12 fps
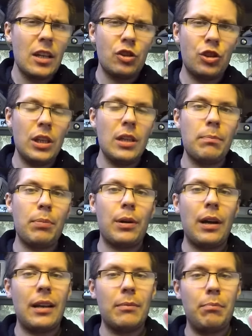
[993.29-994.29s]
cheaper
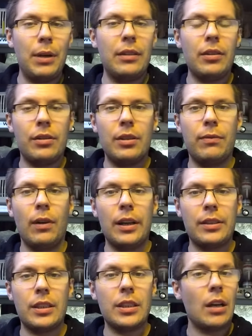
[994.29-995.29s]
and better
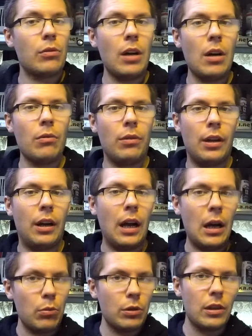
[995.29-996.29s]
devices around there?
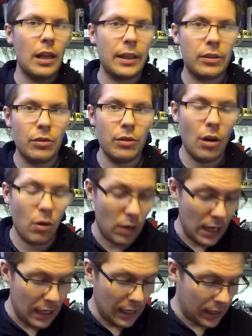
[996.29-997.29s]
I would like to know,
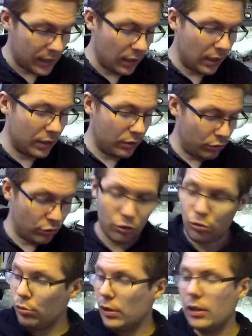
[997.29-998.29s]
as I
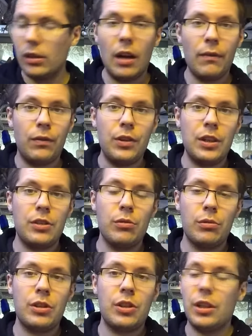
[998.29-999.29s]
just really love these
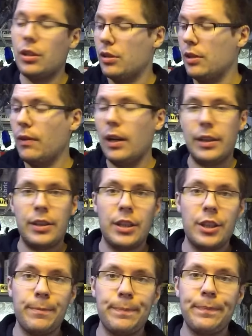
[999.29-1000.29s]
Uni-T
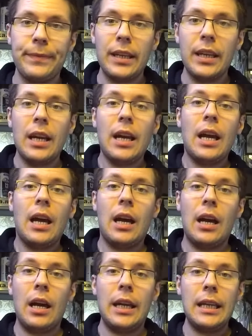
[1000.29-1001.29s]
devices.
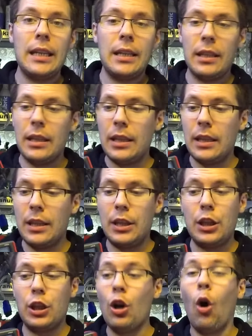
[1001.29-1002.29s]

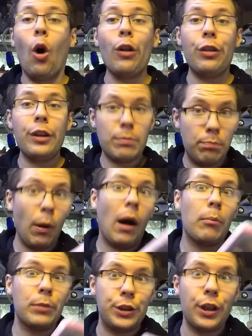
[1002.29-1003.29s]
On this
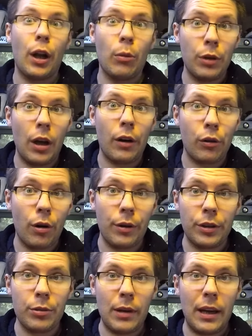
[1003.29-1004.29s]
bombshell we are
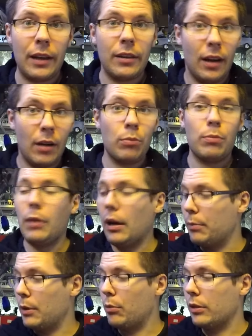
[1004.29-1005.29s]
going to end. I've
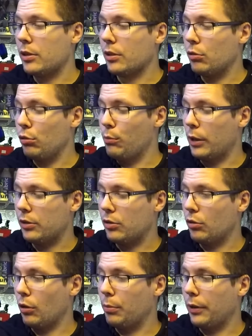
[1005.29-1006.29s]
been watching too much
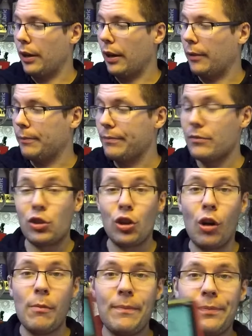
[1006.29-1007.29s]
Top Gear.
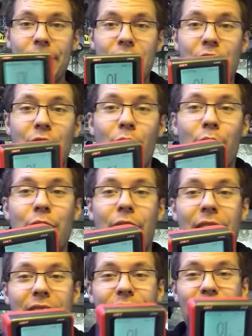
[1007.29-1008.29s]
So, see you on the
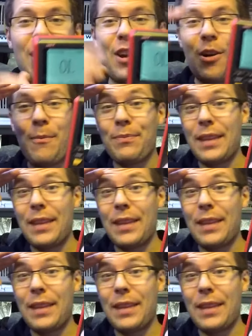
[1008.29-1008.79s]
next video.